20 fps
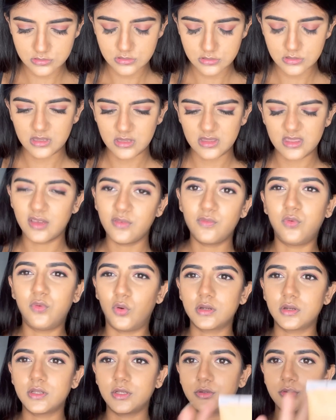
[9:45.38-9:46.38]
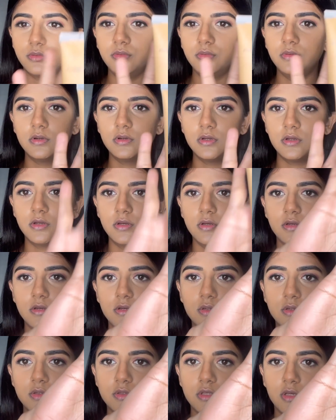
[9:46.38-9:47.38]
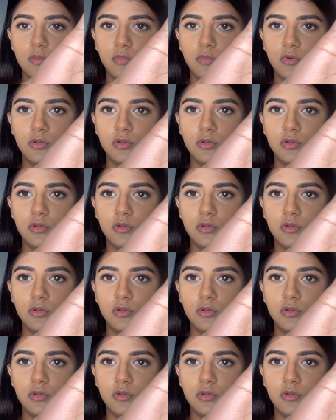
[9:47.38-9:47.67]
I think forty-two. So I'm going to